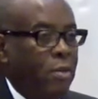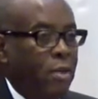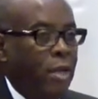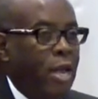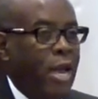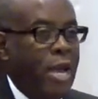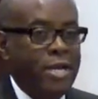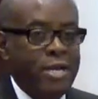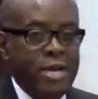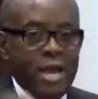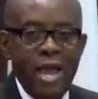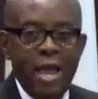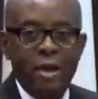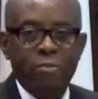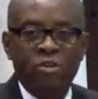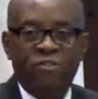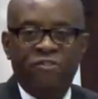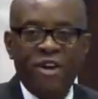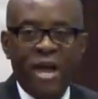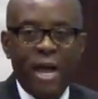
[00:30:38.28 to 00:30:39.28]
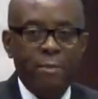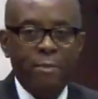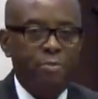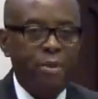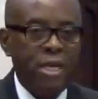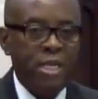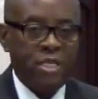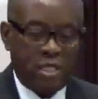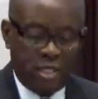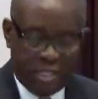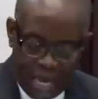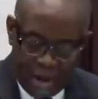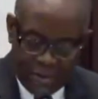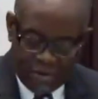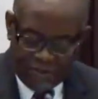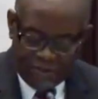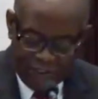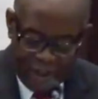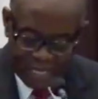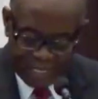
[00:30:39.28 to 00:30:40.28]
and there we find peace, there we
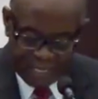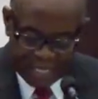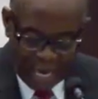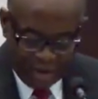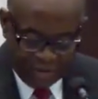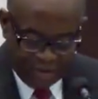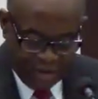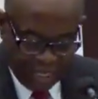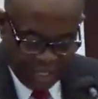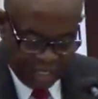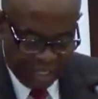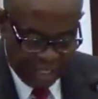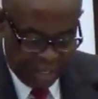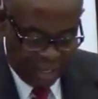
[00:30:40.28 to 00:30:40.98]
find salvation,